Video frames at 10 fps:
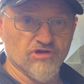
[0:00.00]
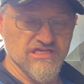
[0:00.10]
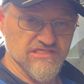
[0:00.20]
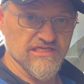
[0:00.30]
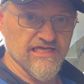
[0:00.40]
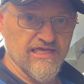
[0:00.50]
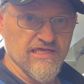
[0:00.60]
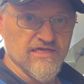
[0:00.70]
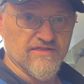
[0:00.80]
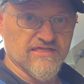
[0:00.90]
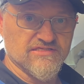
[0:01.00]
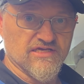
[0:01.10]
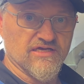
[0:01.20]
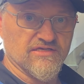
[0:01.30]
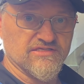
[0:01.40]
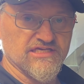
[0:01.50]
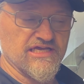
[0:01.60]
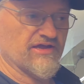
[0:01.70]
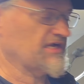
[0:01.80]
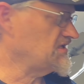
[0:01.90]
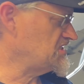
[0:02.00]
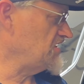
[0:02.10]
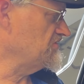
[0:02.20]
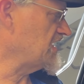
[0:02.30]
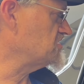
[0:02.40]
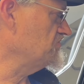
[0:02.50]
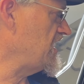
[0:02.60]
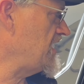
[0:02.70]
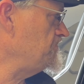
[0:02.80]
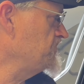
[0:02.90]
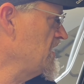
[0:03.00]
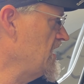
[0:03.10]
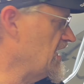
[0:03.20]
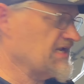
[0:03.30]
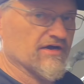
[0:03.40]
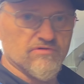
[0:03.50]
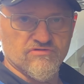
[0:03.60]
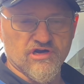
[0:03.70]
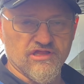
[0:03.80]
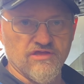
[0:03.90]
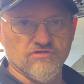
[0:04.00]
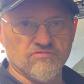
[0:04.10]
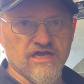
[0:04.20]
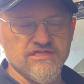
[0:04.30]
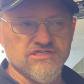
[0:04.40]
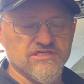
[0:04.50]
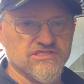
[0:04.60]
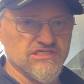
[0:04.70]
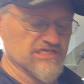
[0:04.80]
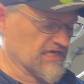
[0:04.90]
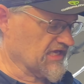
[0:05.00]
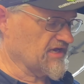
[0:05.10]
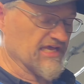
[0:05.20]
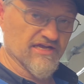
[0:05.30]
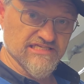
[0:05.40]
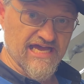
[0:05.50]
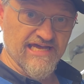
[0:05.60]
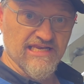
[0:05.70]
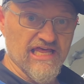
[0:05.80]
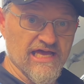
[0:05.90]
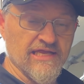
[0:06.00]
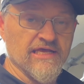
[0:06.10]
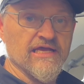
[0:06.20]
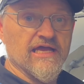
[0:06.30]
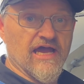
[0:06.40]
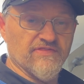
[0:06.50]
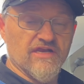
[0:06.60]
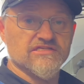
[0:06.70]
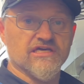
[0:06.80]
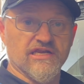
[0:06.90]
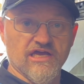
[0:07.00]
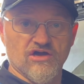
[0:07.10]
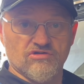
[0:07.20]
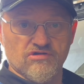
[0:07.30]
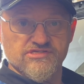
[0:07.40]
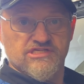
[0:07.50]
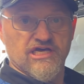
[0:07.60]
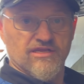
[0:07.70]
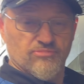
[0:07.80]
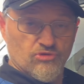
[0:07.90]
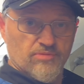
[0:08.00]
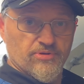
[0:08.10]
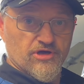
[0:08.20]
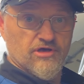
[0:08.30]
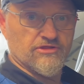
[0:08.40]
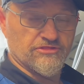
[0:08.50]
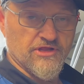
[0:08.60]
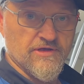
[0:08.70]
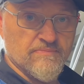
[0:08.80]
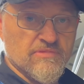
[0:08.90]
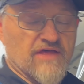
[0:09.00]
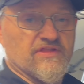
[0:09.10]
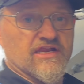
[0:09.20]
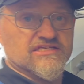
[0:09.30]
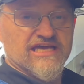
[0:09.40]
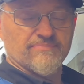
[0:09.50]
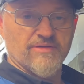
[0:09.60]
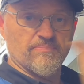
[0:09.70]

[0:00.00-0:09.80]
recently. That's the T-Rex Ram. And now we've got it in the Ranger. She's going to go down to Adelaide, and then it's going to go across Nullarbor to Perth, and then it's coming